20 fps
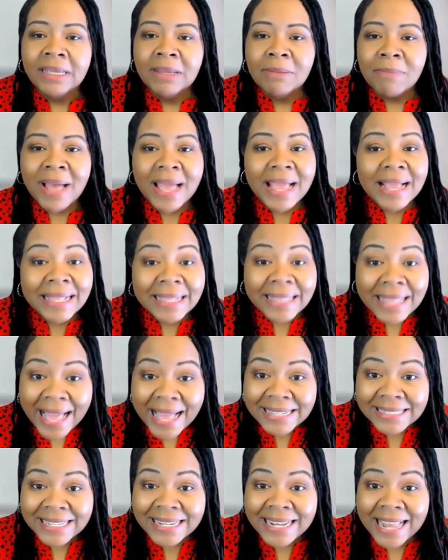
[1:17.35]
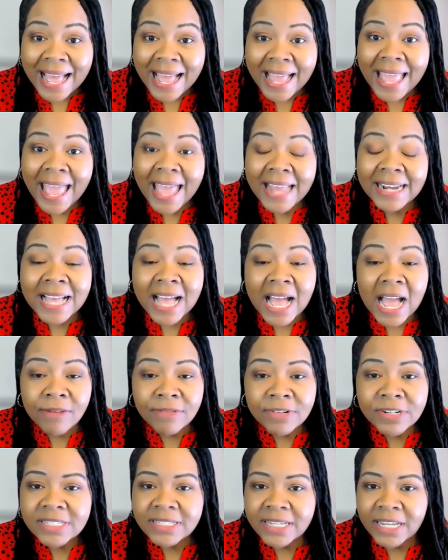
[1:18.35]
My class and I had
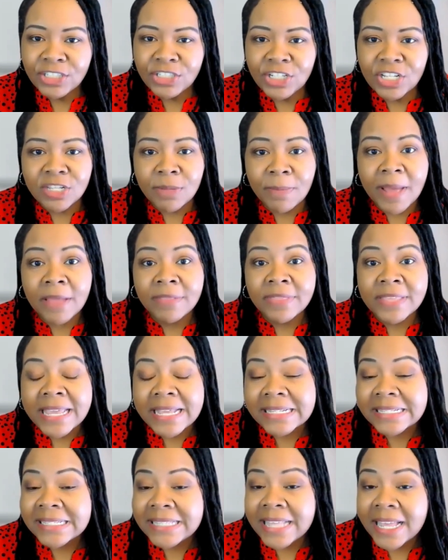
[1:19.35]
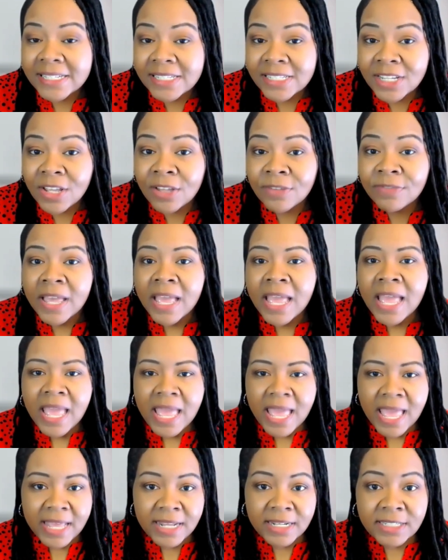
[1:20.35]
conversations about the excessive
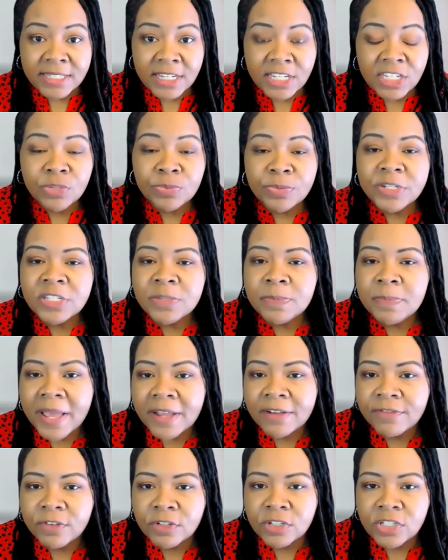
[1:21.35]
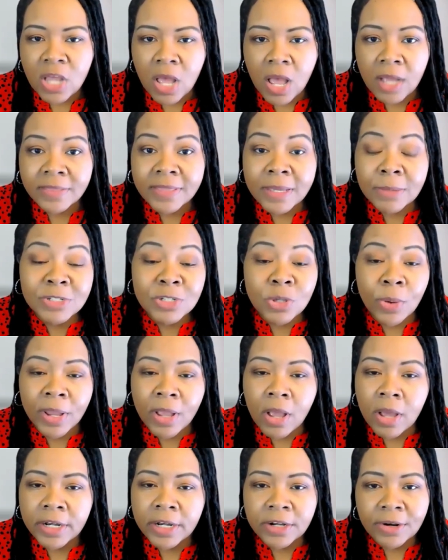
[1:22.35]
and disrespectful talk that was
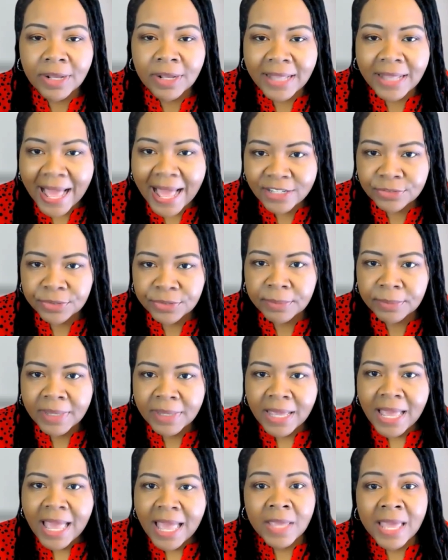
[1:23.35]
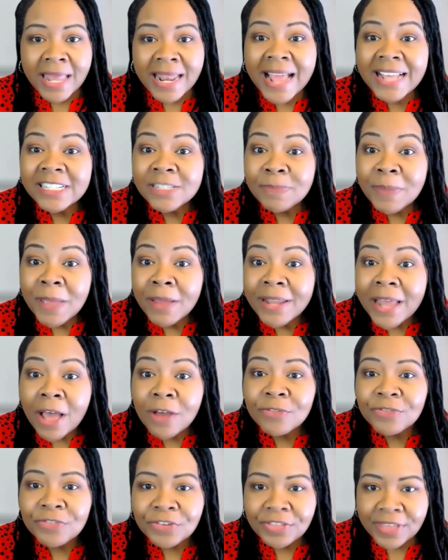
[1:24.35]
going on in our classroom. And I spelled
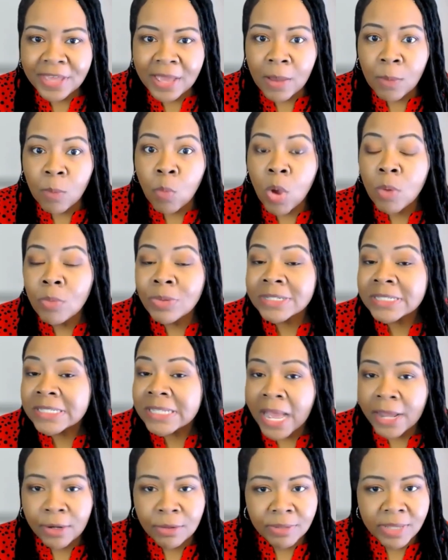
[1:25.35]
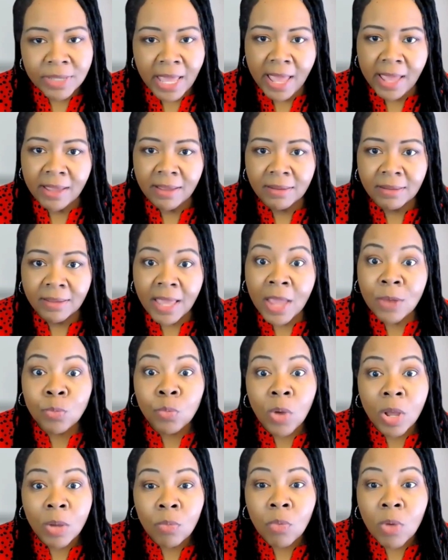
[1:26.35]
out for them what was not okay and
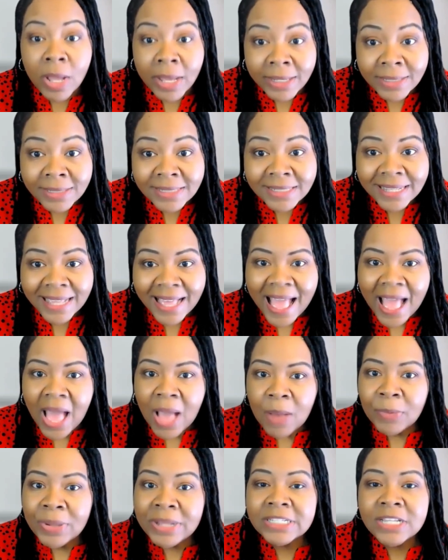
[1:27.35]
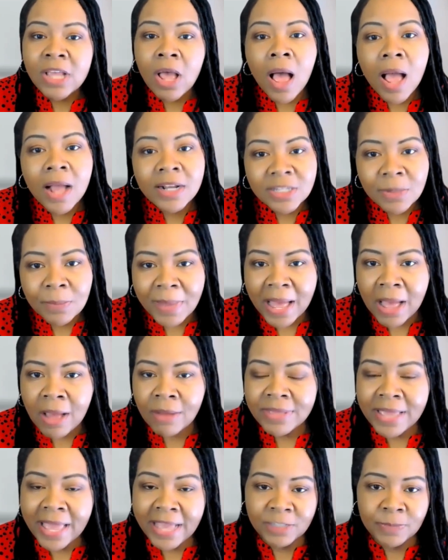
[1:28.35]
what was. We talked
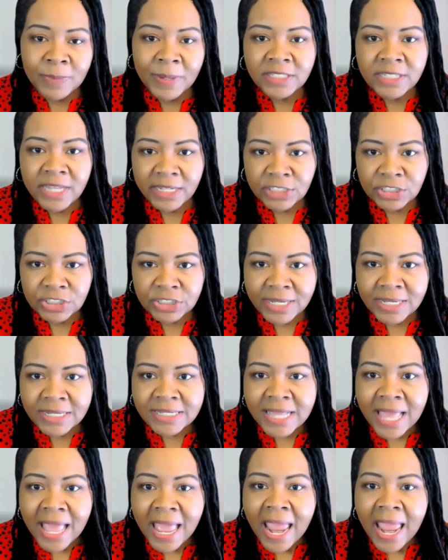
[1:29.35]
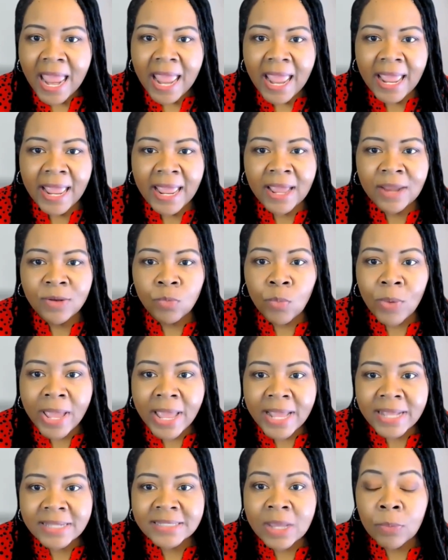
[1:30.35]
about expectations and
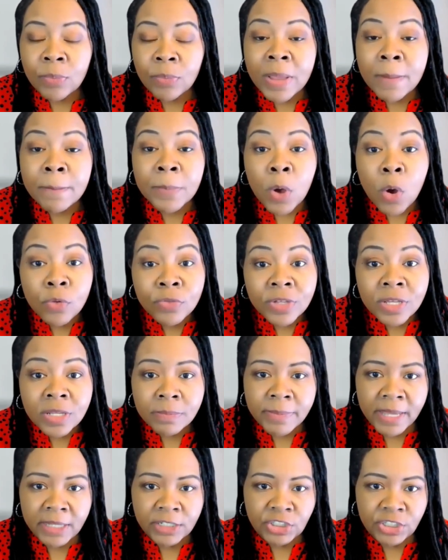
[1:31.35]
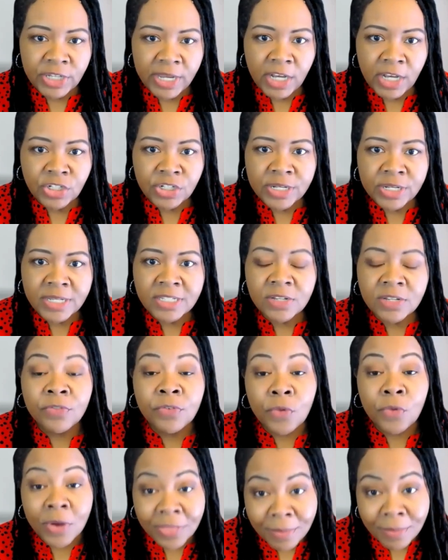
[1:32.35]
ways that we both could make changes
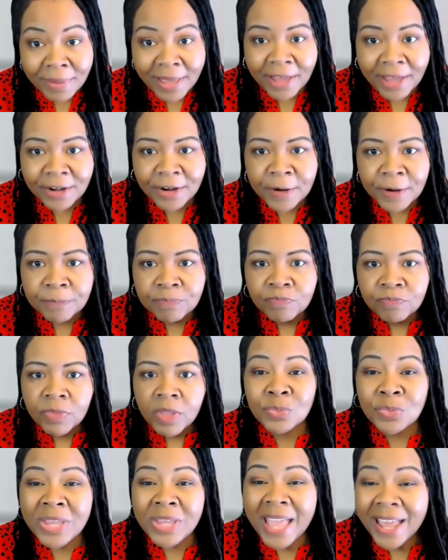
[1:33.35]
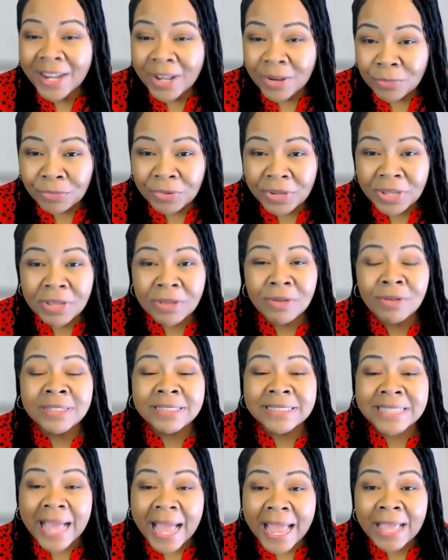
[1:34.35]
for the better. We had a real
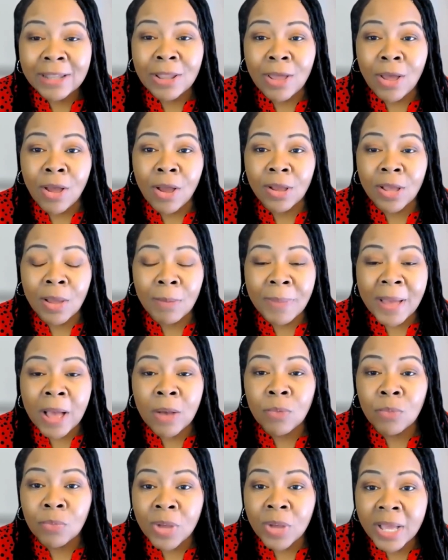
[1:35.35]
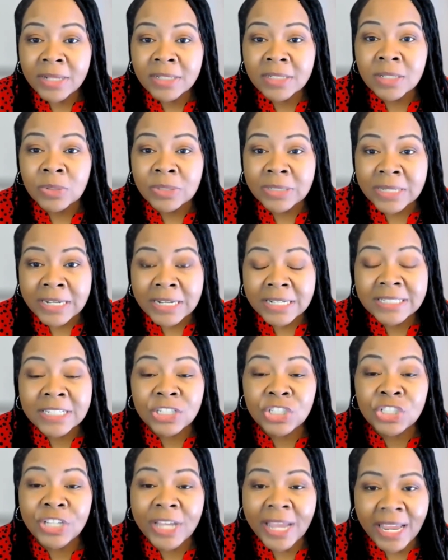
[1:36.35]
dialogue about what needed to
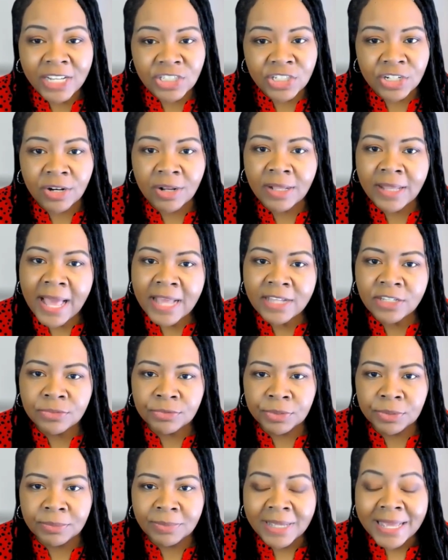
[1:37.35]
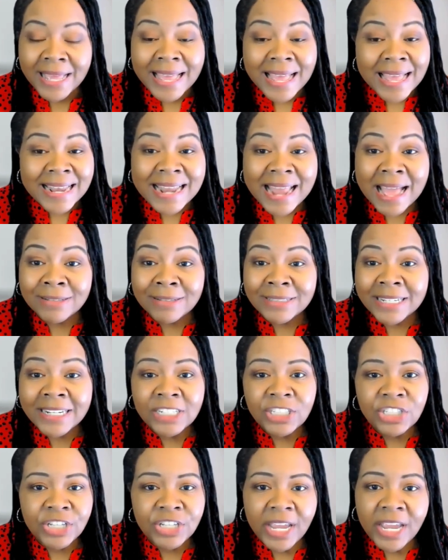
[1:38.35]
change in our classroom. Now, did
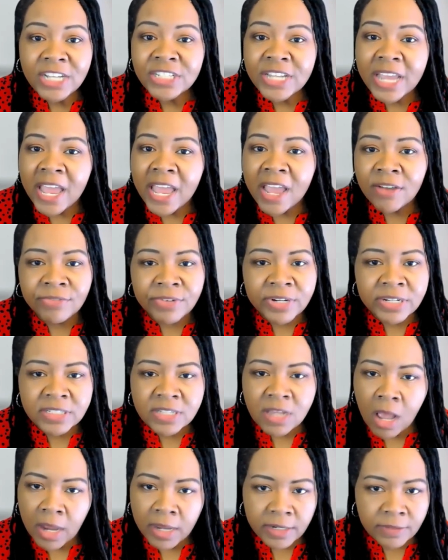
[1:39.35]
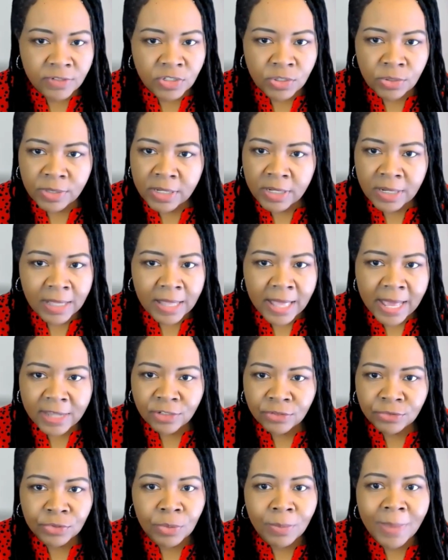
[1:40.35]
it change every talkative student in the
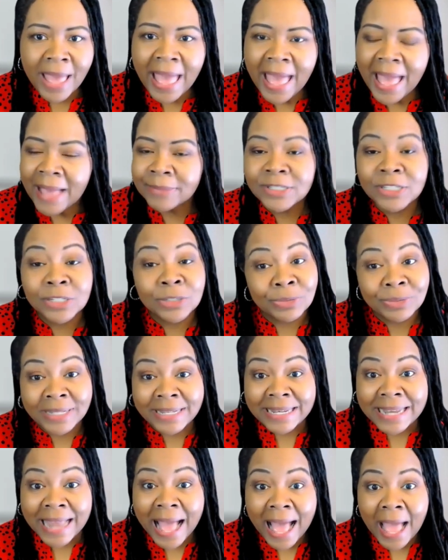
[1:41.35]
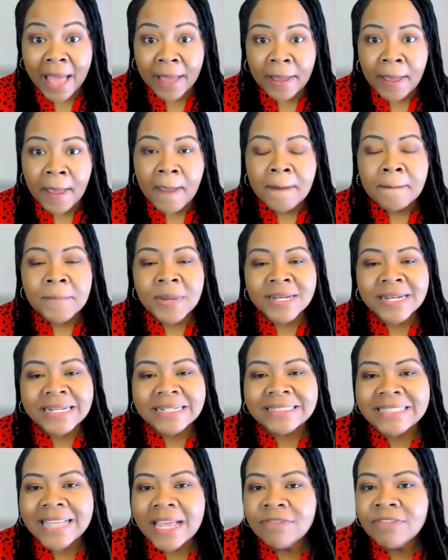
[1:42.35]
classroom? Absolutely not, but
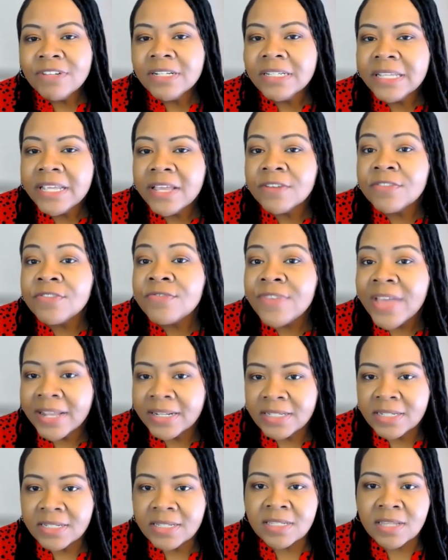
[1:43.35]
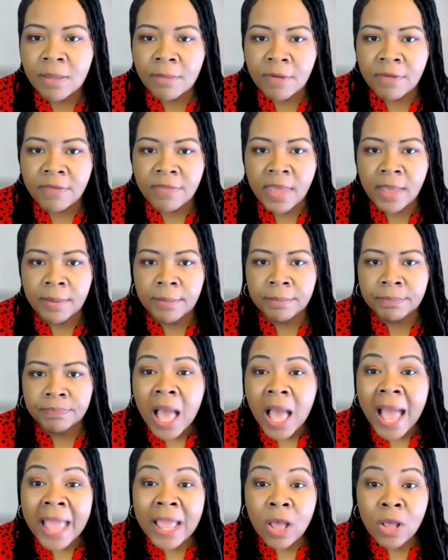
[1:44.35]
it definitely affected some of them.
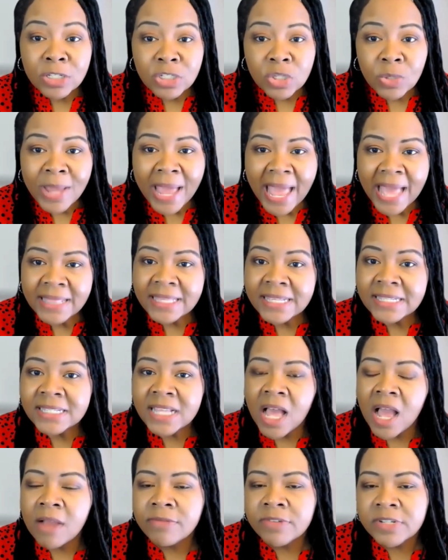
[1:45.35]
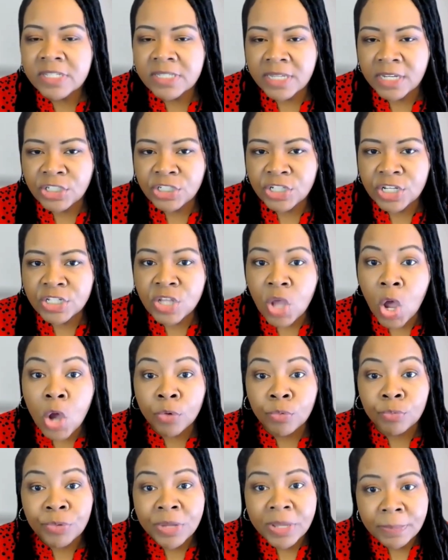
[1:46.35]
I also had these conversations
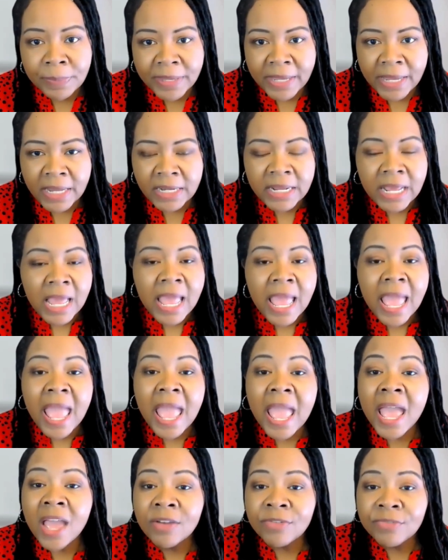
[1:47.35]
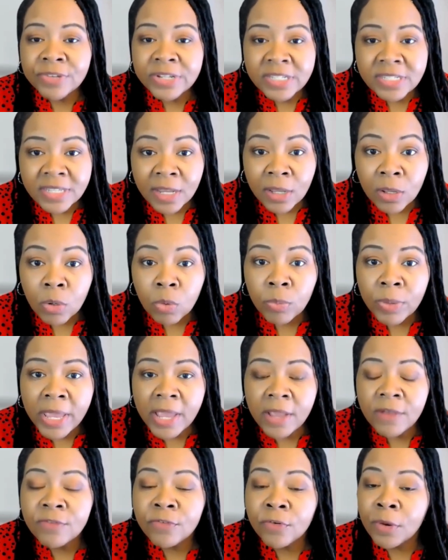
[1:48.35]
on repeat every single
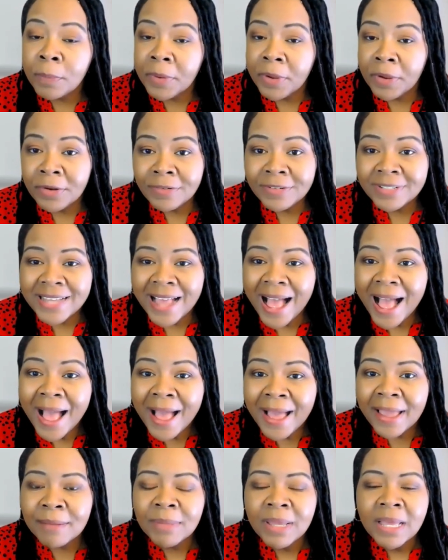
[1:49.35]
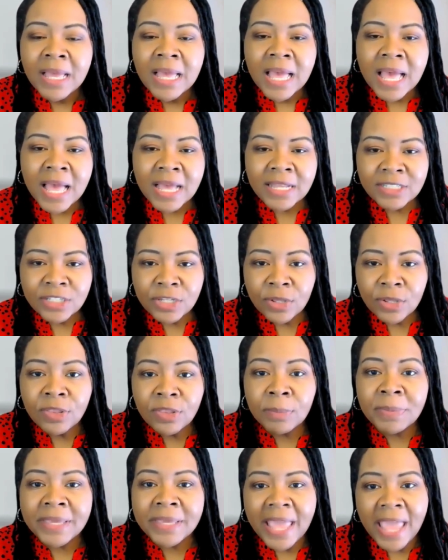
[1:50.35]
week for a period of time until
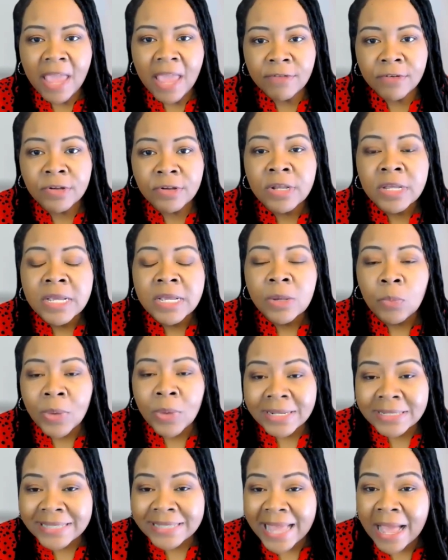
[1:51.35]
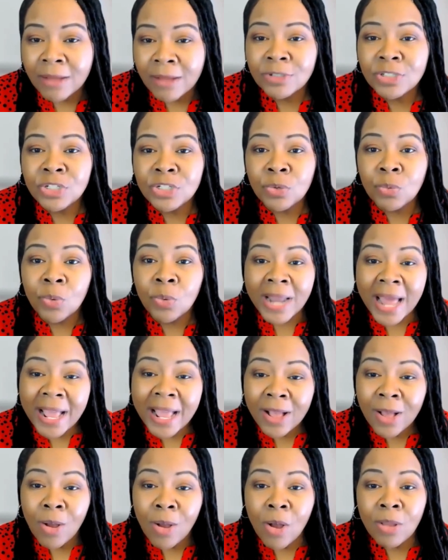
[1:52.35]
the behavior went down to what I
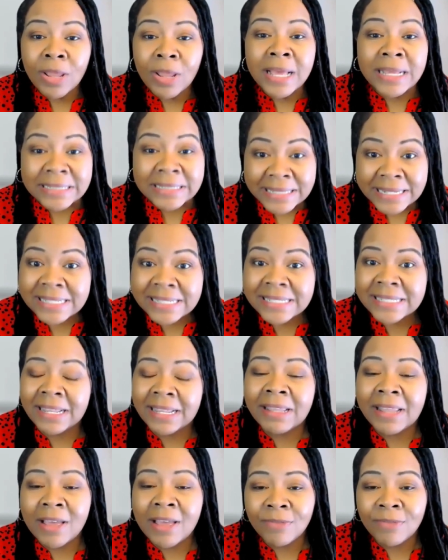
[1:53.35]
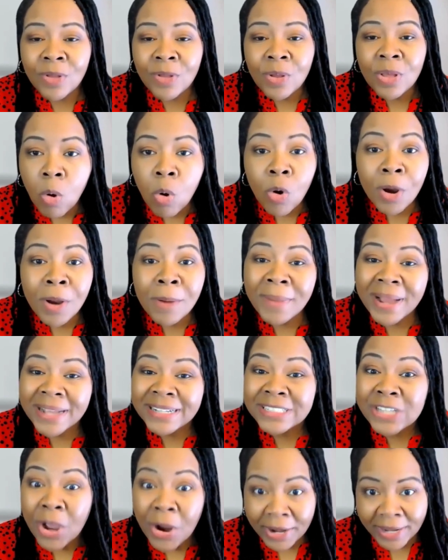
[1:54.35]
call a decent level or my
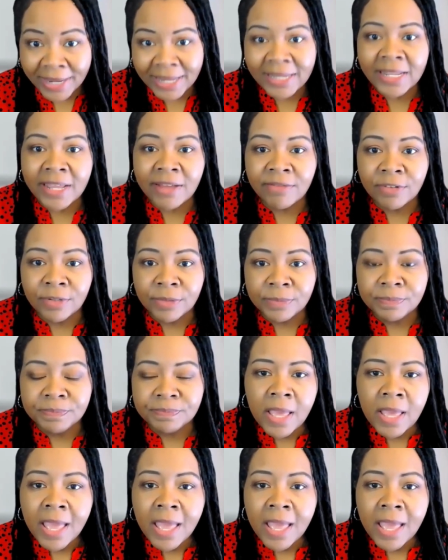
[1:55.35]
target level.